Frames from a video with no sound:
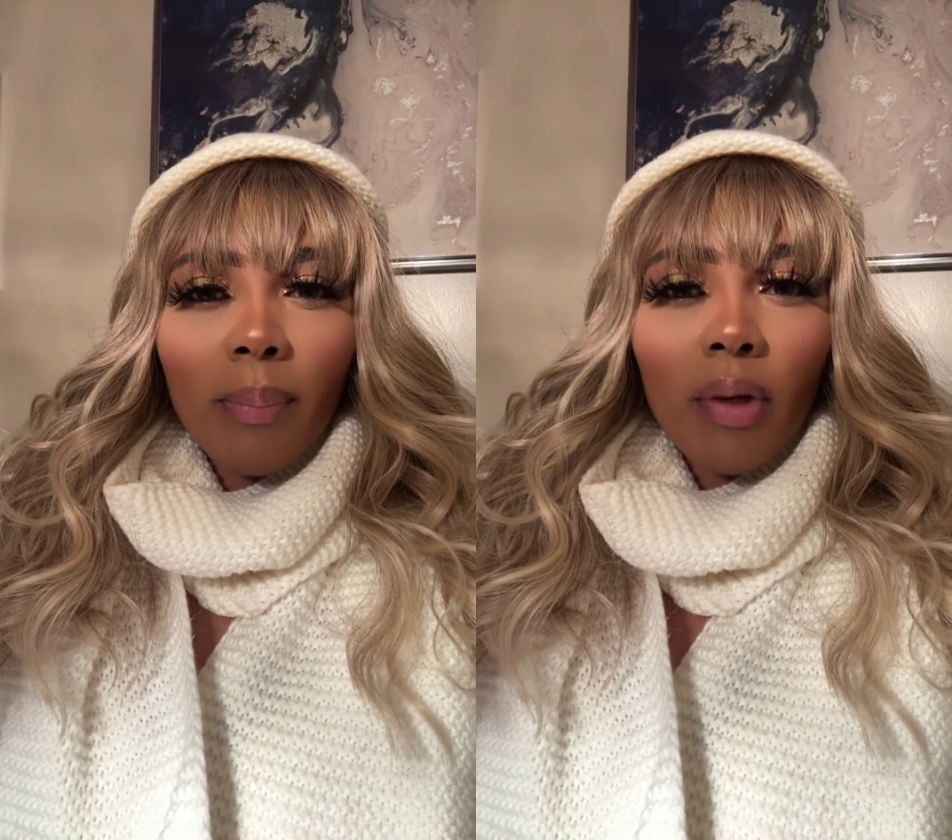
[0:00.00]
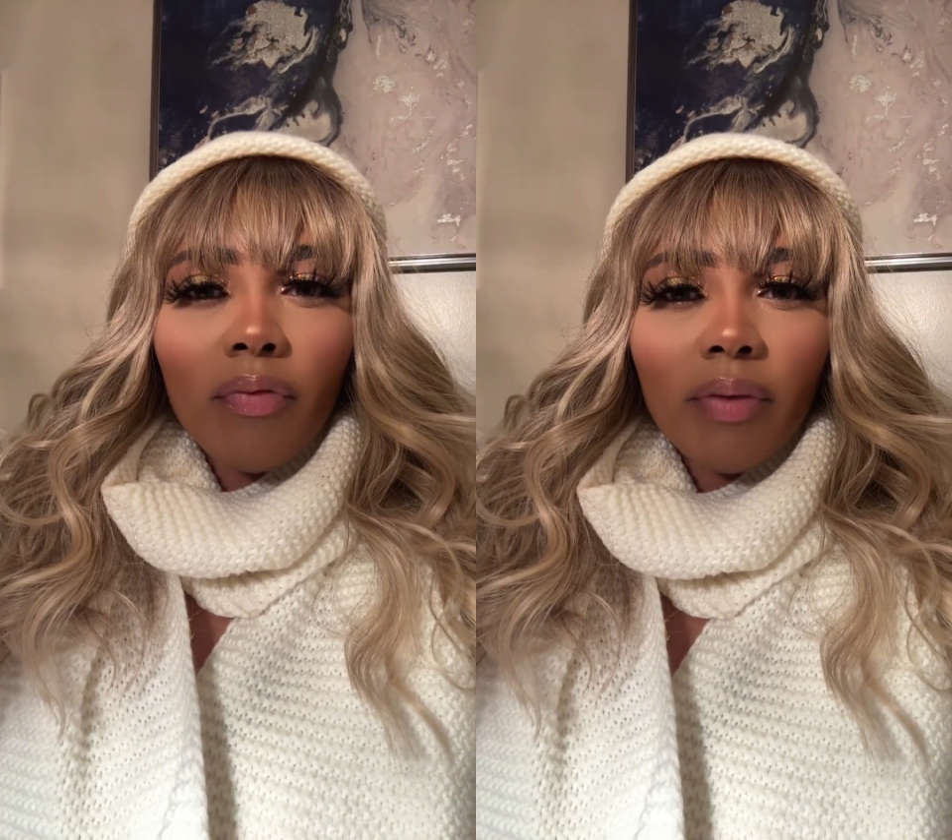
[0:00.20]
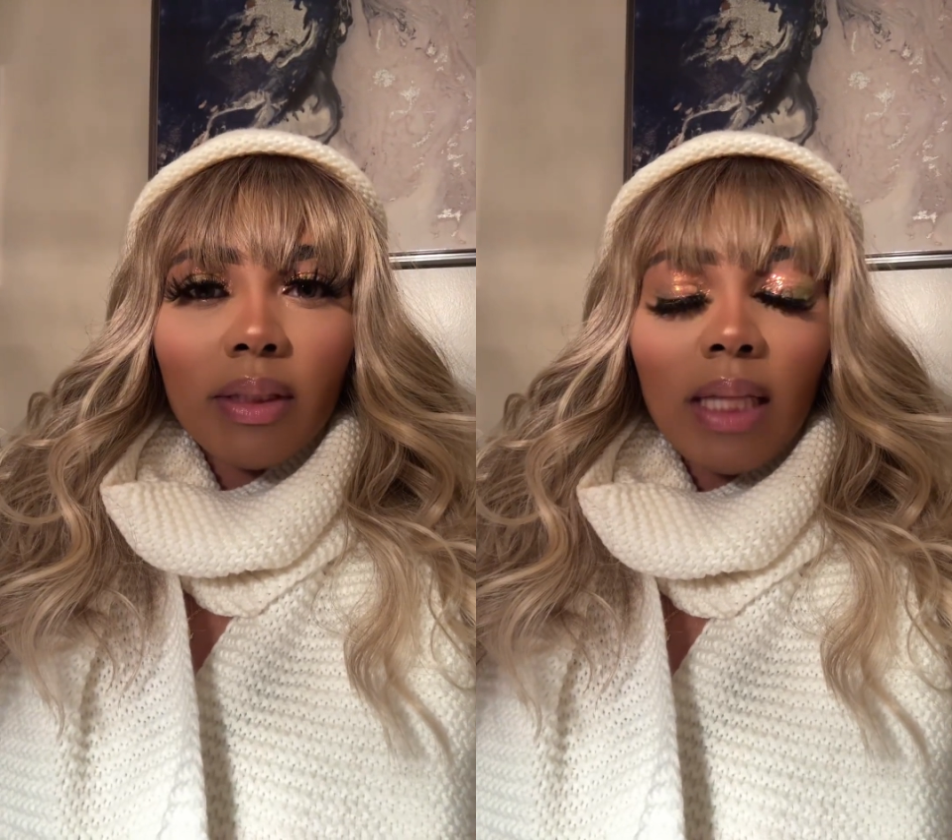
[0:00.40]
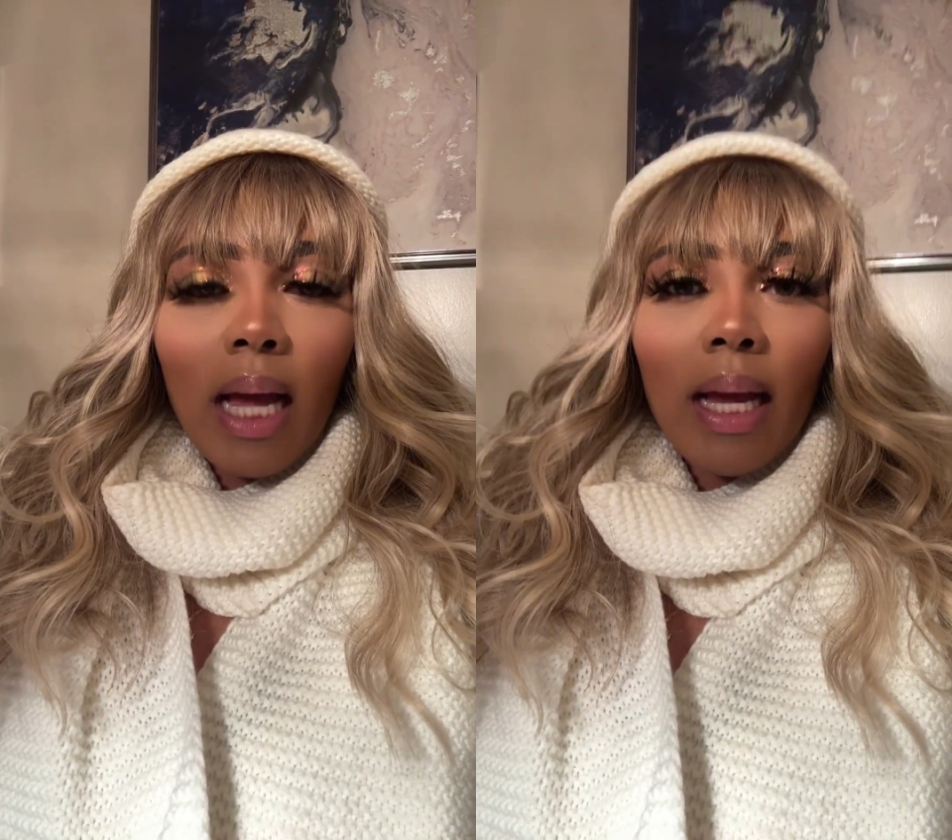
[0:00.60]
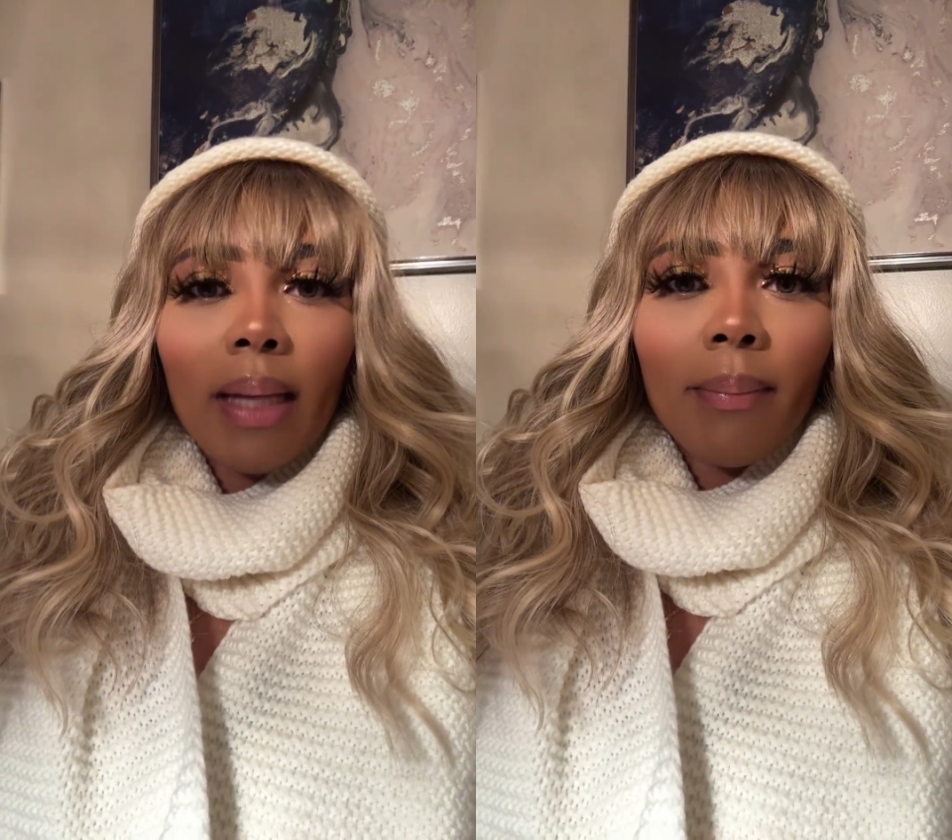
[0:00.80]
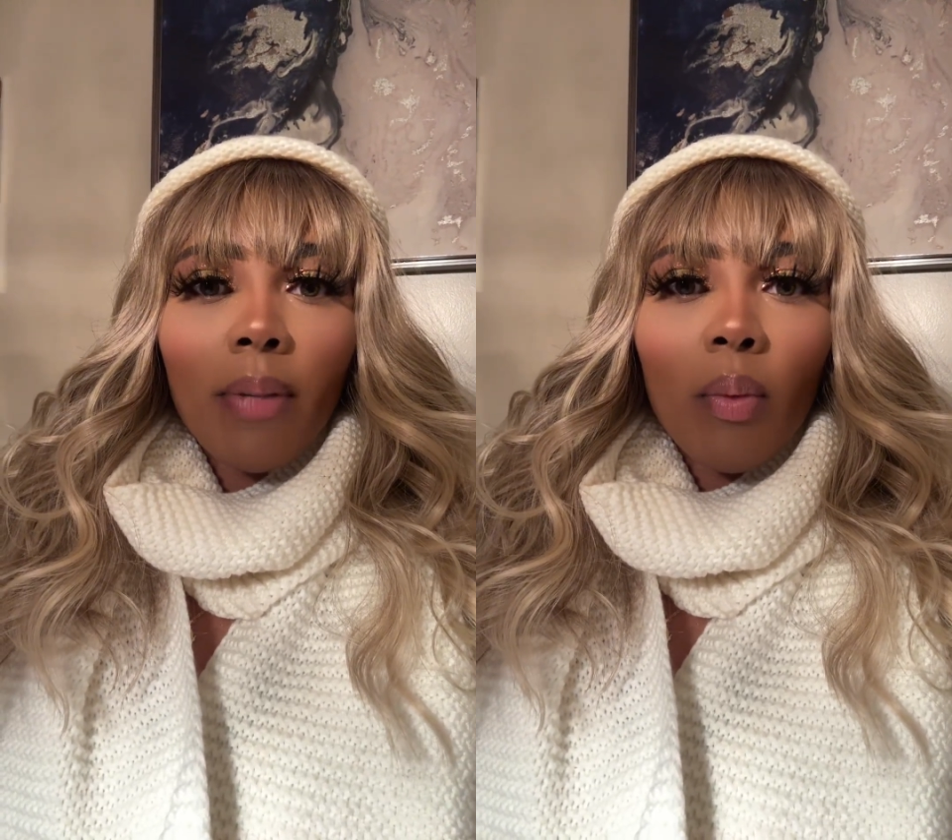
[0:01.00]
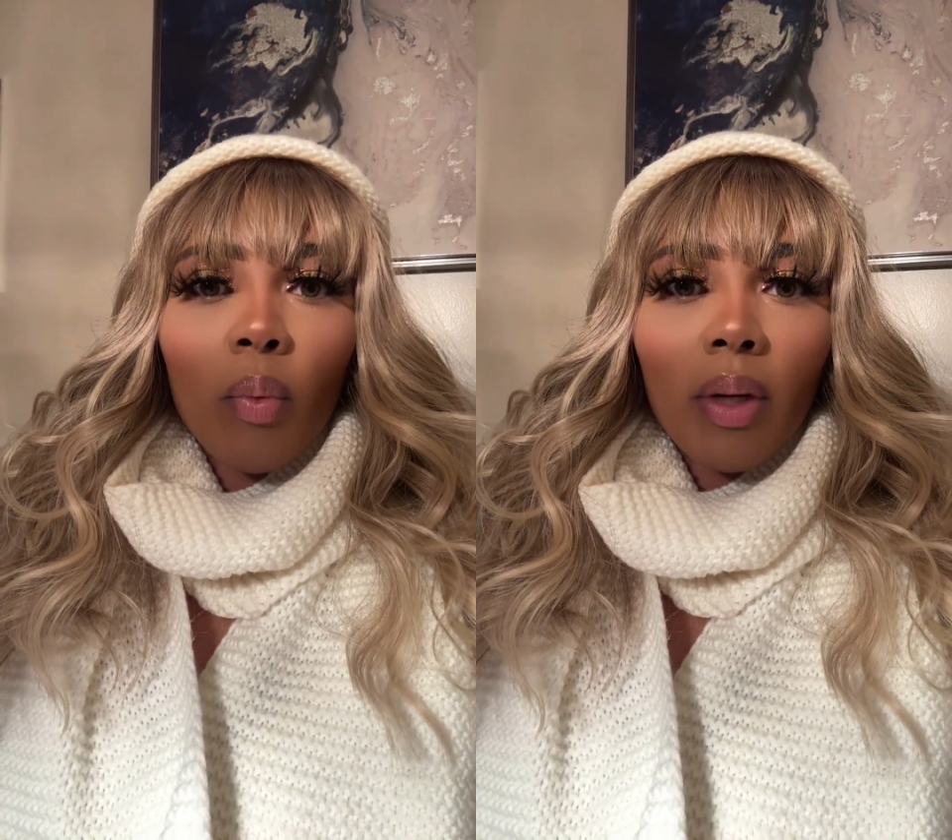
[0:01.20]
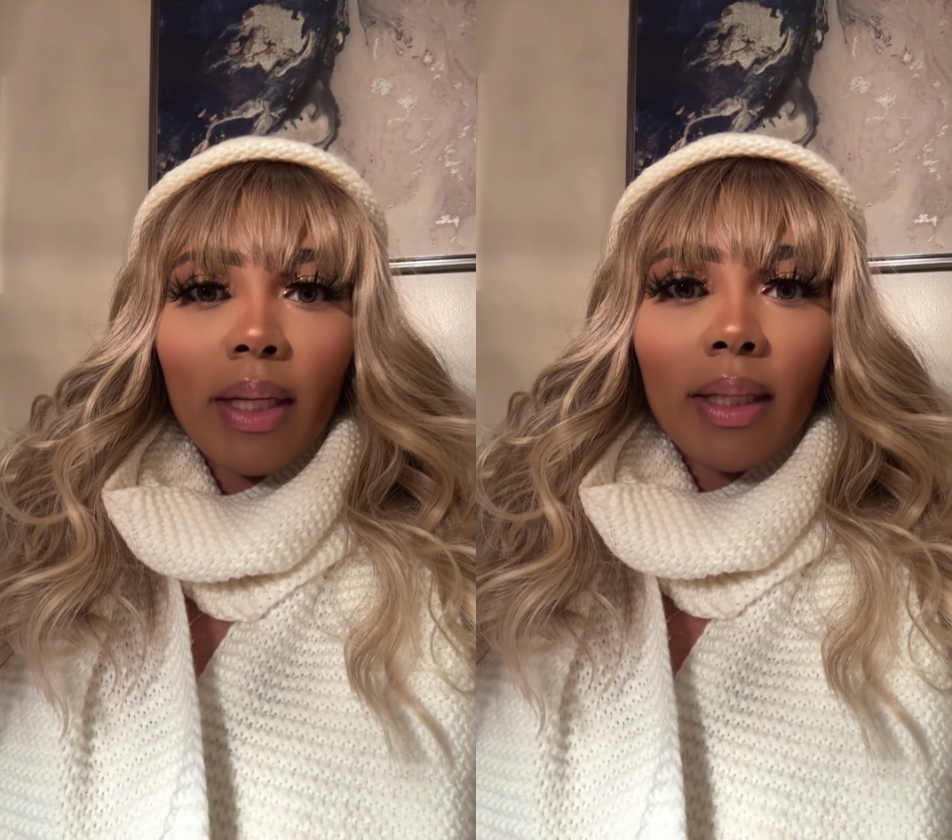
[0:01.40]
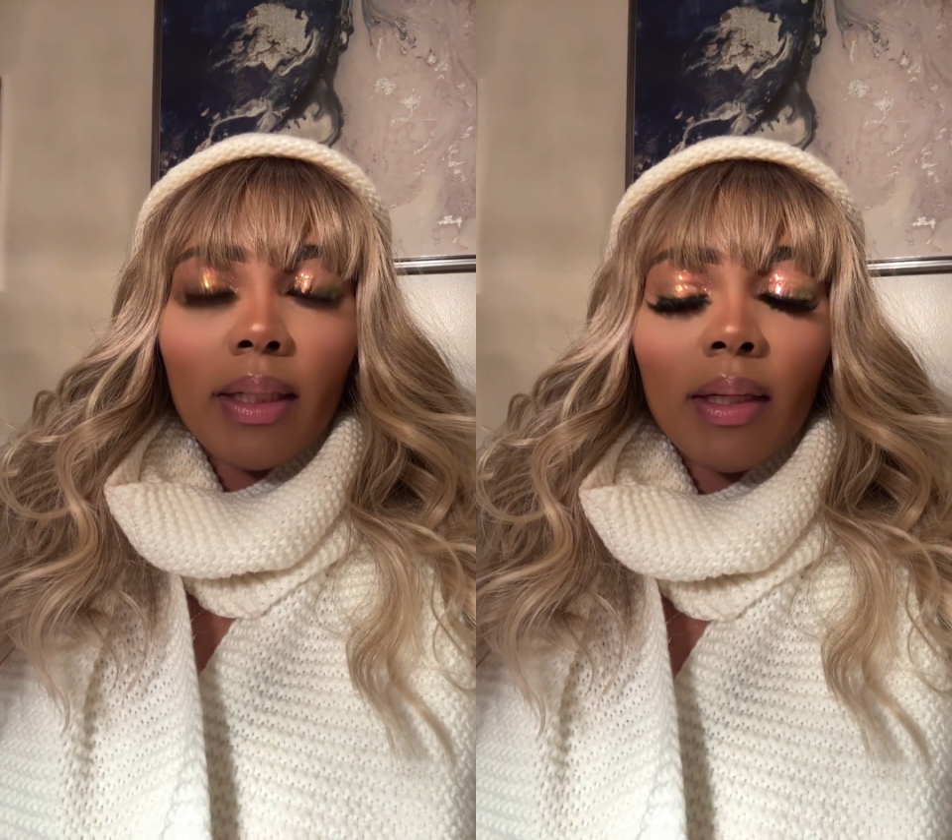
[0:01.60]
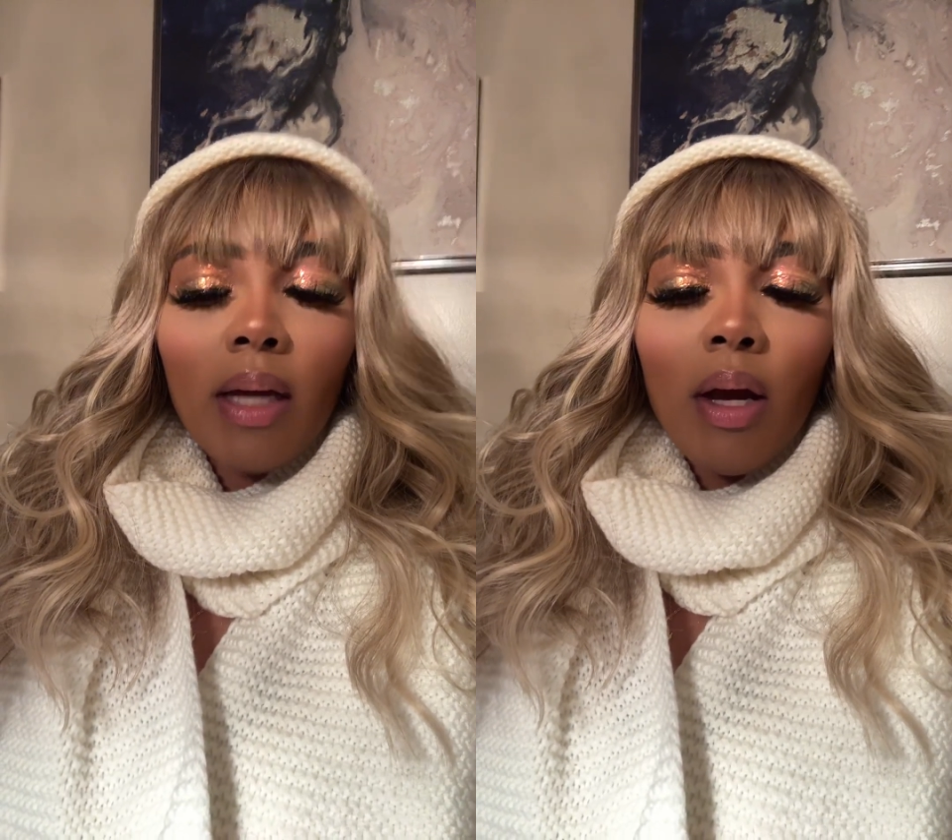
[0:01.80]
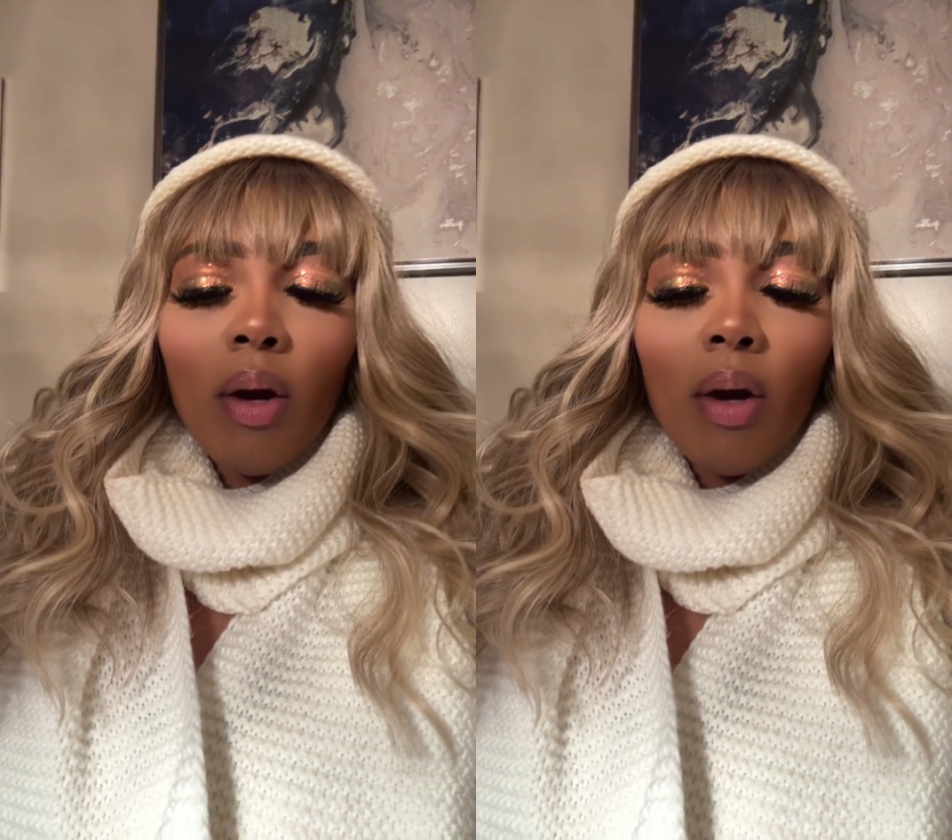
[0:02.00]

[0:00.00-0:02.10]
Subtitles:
perfect time when